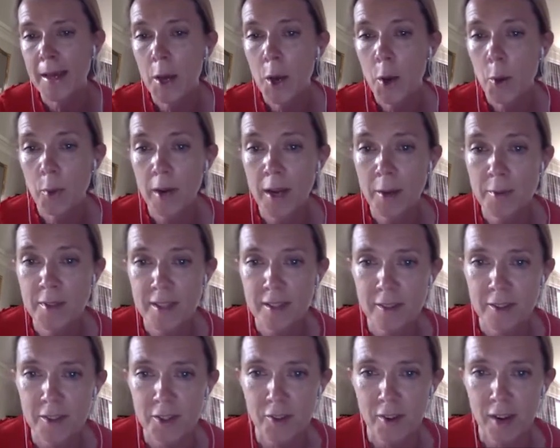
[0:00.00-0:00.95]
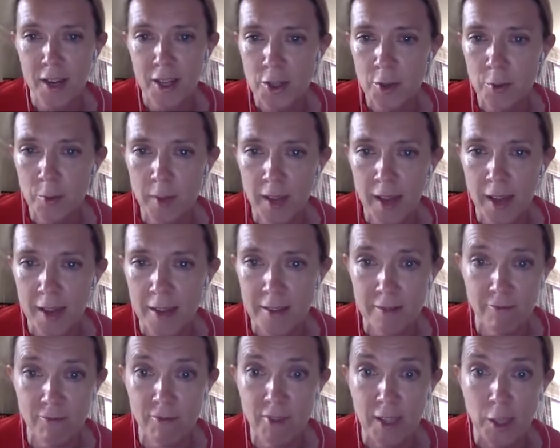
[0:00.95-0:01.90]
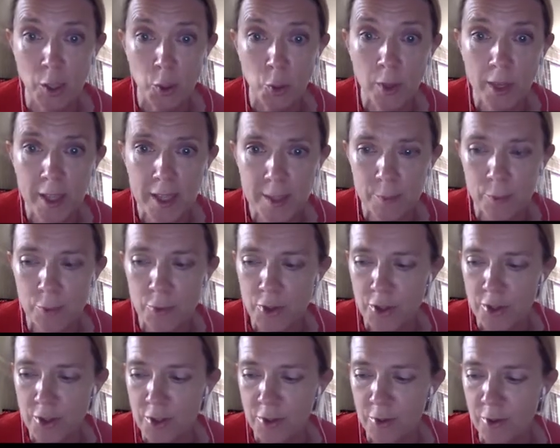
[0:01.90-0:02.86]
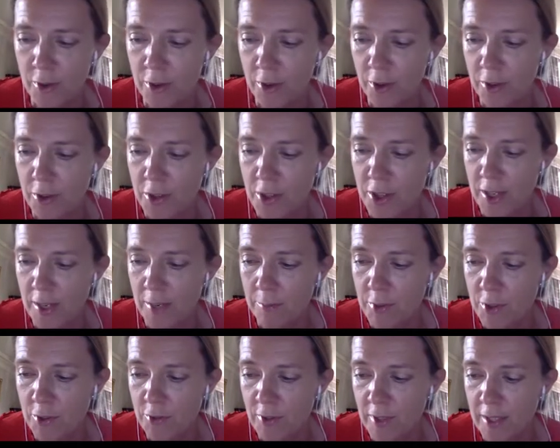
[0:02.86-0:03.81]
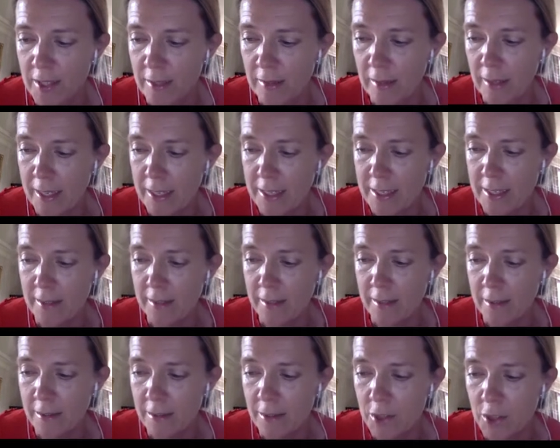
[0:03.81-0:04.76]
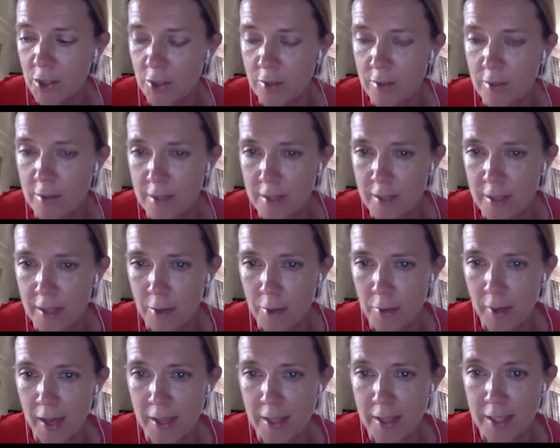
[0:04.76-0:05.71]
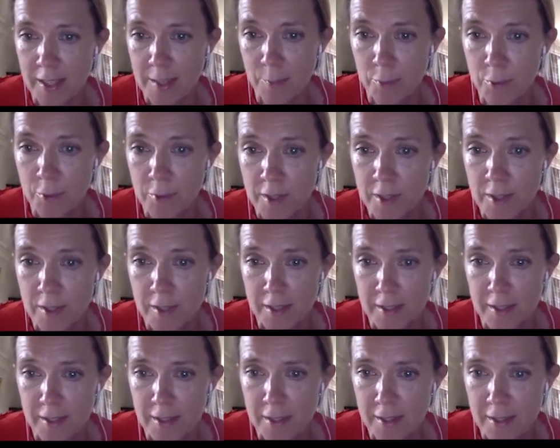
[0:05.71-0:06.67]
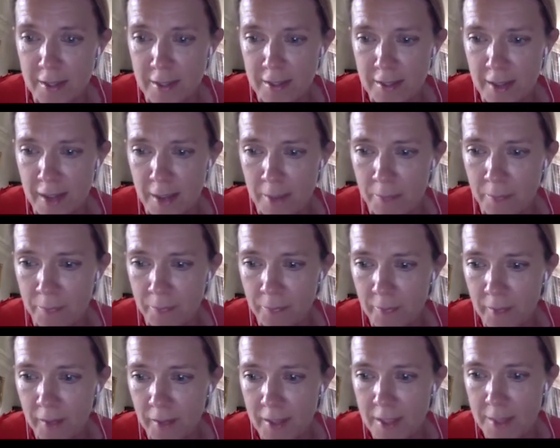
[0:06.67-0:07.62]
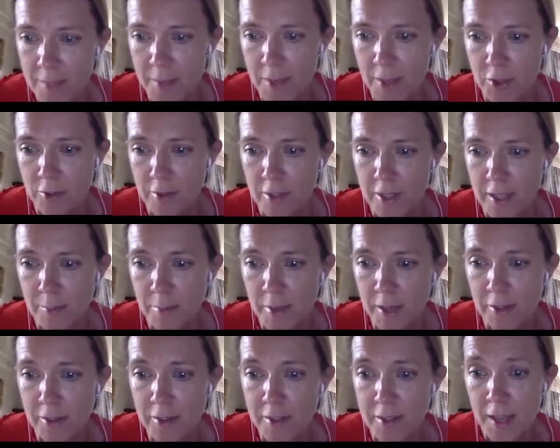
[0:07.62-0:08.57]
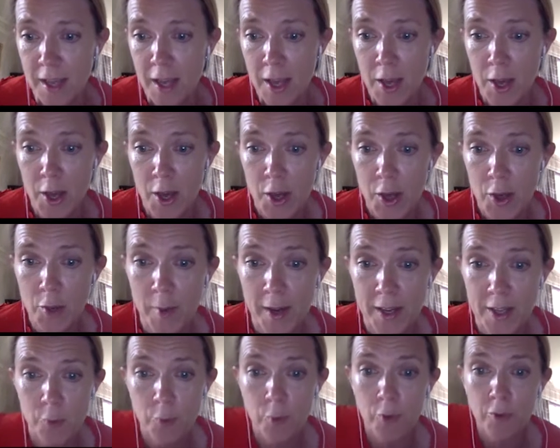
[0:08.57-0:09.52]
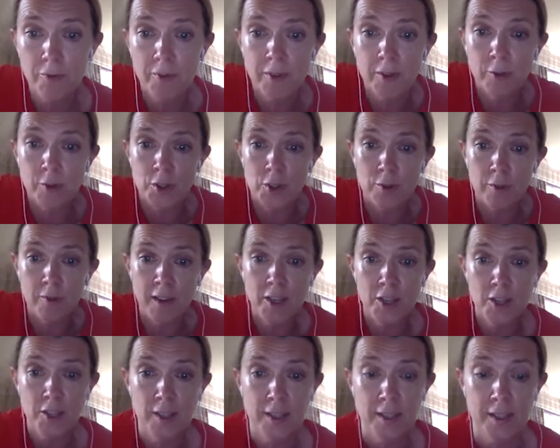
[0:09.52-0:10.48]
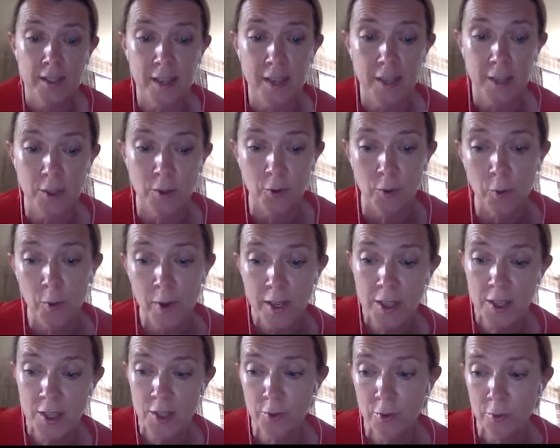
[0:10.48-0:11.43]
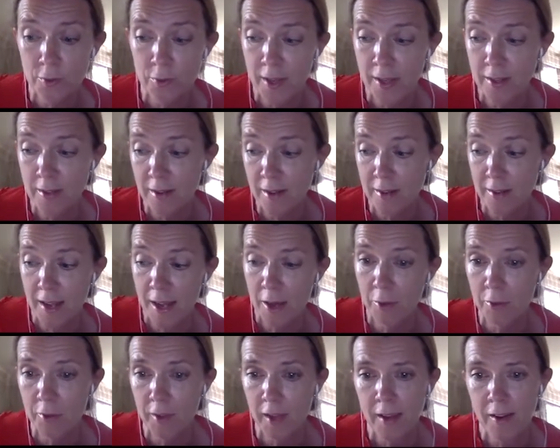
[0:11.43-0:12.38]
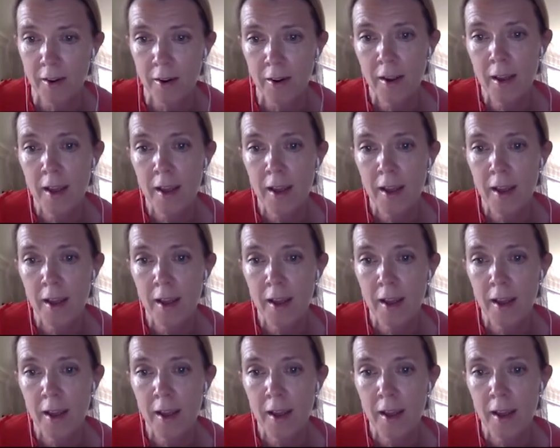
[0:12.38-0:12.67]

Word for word: When I was an undergraduate, we had really no exposure to oncology, and I'm just really delighted that, that students now get exposed to this, this um, specialty because no matter what field you eventually decide to go into in, in healthcare,